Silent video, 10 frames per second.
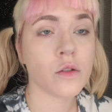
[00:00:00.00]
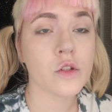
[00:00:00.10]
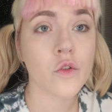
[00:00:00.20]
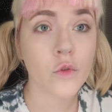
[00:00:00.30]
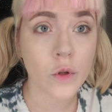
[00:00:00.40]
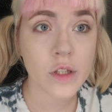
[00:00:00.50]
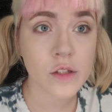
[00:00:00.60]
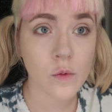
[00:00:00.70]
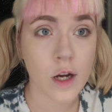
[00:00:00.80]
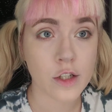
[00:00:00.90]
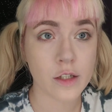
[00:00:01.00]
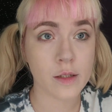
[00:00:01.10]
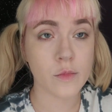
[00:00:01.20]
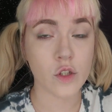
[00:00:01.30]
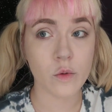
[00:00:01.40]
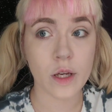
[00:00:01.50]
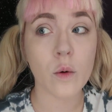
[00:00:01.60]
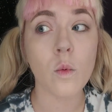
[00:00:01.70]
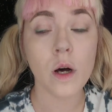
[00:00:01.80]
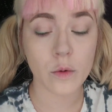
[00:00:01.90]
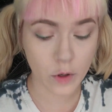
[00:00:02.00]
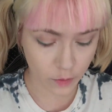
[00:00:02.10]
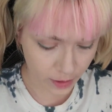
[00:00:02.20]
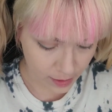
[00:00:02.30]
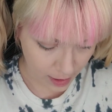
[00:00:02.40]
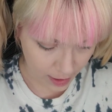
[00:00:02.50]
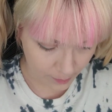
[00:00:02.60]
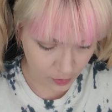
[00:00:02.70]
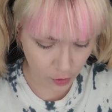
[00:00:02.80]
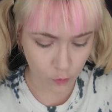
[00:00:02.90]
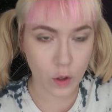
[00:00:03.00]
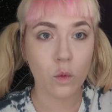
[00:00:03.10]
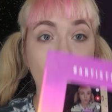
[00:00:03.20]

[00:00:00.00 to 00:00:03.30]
So for these swatches, I'm doing one row at a time. So row